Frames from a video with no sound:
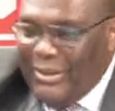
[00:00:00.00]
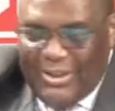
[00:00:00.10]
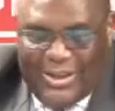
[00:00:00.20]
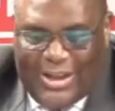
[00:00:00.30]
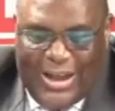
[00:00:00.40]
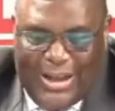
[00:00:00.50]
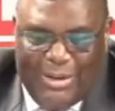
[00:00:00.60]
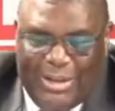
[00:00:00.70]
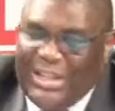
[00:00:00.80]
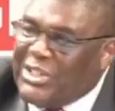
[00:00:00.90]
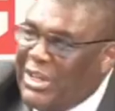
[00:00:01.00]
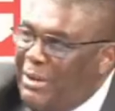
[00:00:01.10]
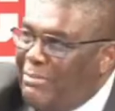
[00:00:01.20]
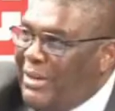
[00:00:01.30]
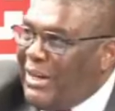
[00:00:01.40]
I am in the
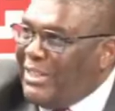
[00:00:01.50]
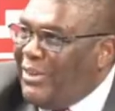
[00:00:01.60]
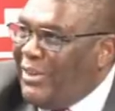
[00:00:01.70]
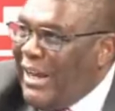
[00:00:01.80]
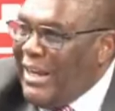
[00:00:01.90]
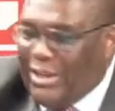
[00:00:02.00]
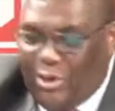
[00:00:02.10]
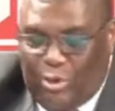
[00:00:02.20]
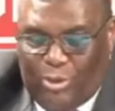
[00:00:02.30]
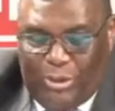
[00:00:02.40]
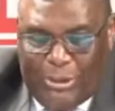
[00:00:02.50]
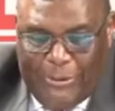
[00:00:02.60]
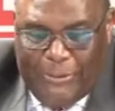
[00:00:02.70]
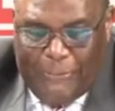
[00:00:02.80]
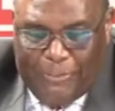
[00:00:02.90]
same category like you.
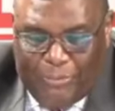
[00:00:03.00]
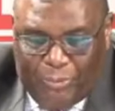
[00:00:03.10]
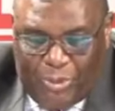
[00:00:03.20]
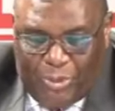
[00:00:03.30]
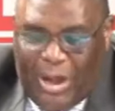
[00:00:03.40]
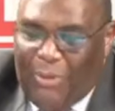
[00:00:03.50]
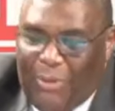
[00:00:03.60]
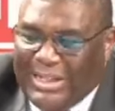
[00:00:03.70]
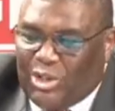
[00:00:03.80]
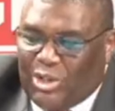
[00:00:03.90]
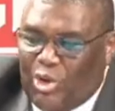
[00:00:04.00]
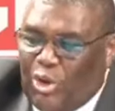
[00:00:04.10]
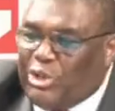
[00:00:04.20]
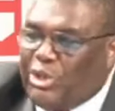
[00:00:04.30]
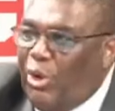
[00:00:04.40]
I want us to go
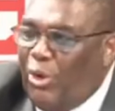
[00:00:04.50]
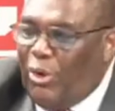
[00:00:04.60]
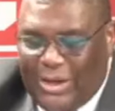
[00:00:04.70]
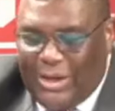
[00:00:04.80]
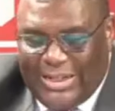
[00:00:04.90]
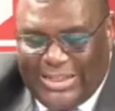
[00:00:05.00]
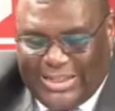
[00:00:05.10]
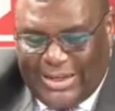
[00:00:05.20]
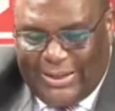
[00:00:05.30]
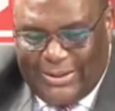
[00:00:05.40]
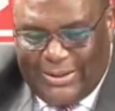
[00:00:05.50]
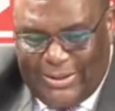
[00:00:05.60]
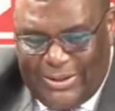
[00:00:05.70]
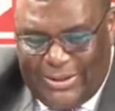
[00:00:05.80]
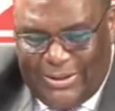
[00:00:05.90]
slow and say,
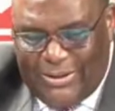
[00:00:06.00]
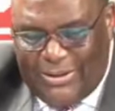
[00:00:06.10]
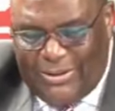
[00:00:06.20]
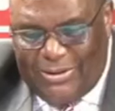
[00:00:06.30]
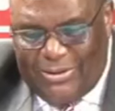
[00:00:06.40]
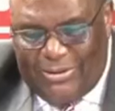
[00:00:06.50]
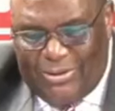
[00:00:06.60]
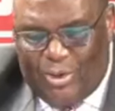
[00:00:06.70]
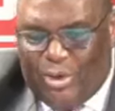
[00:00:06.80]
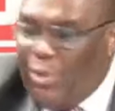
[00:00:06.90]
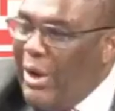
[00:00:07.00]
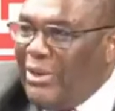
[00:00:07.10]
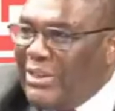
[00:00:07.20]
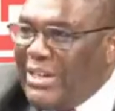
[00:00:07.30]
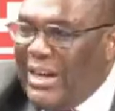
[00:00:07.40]
we are
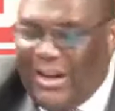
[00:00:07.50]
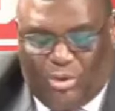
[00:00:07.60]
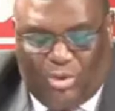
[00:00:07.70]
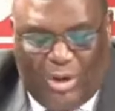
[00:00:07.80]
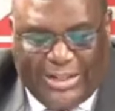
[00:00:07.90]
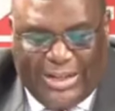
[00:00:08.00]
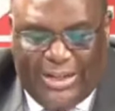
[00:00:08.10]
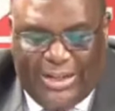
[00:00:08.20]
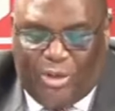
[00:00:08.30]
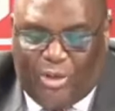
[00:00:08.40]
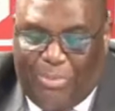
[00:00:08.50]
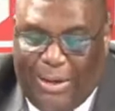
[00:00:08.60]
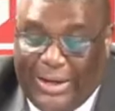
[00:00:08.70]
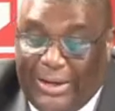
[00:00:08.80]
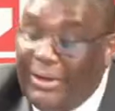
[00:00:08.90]
not allowed to attend to
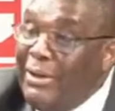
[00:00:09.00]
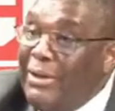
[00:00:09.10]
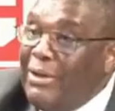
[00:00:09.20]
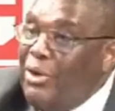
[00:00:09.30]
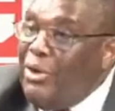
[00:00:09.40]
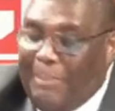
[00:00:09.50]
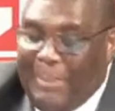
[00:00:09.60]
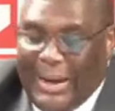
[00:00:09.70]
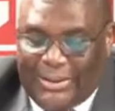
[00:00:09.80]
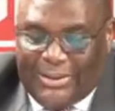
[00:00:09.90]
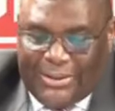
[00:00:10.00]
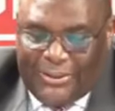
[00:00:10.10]
bury your parents.